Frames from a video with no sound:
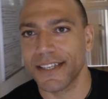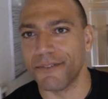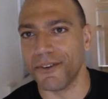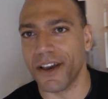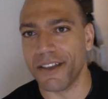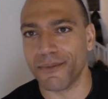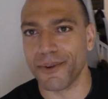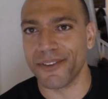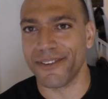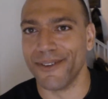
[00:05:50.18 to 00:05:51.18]
If you guys
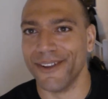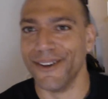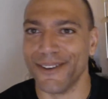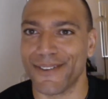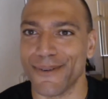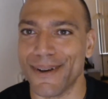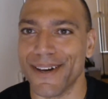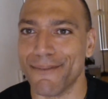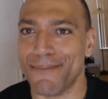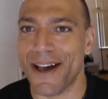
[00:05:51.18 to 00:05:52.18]
were to lose
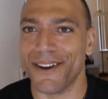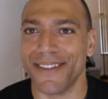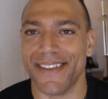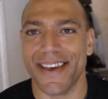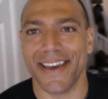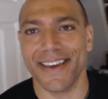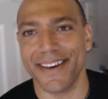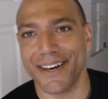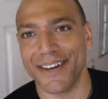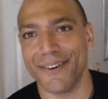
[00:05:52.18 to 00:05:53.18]
a pound a day
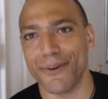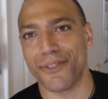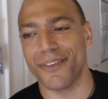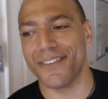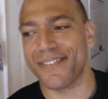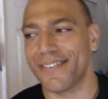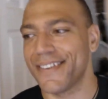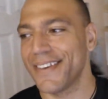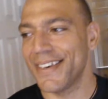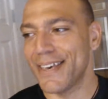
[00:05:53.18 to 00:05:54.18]
with
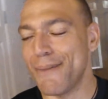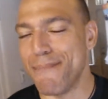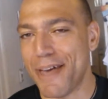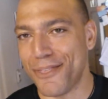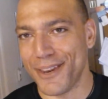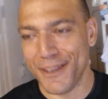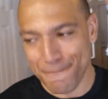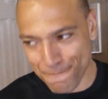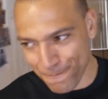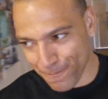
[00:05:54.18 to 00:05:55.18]
this method.
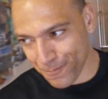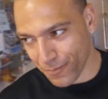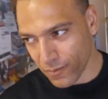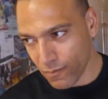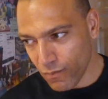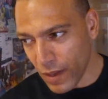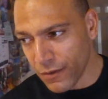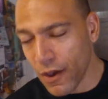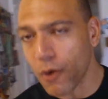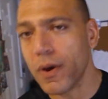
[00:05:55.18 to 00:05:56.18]

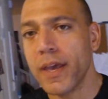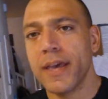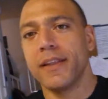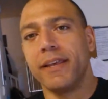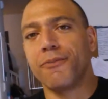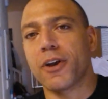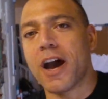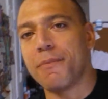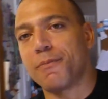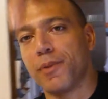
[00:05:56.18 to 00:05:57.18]
So leave your
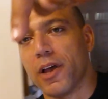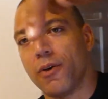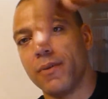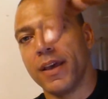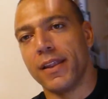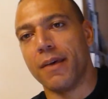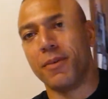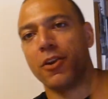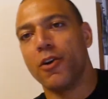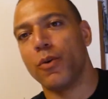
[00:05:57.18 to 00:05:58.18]
comments below.
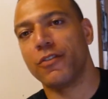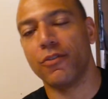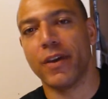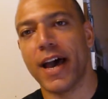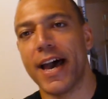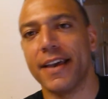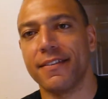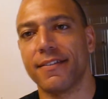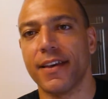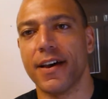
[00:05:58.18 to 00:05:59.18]
Let me know what you
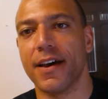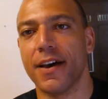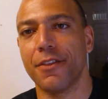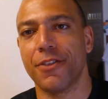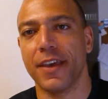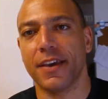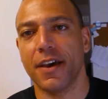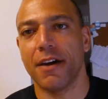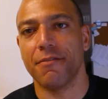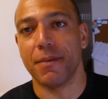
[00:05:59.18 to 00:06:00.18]
guys
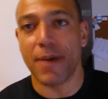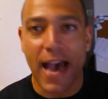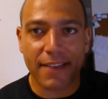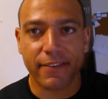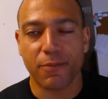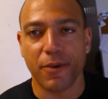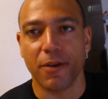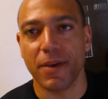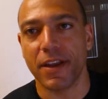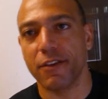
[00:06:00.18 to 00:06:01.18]
think of the past
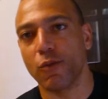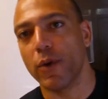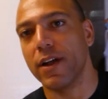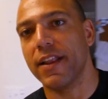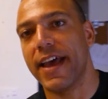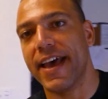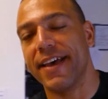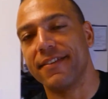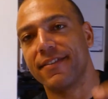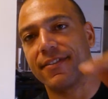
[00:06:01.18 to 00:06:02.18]
experiment as well
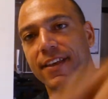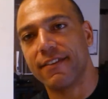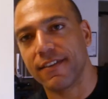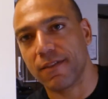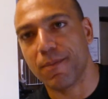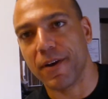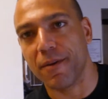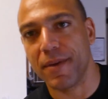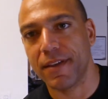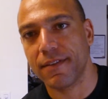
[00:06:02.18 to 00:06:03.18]
as this
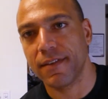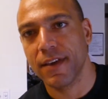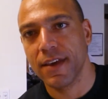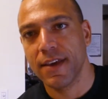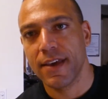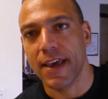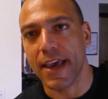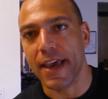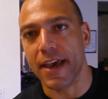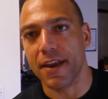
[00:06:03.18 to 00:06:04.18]
experiment.
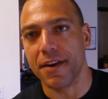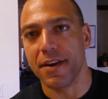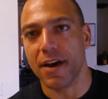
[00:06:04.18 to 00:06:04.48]
And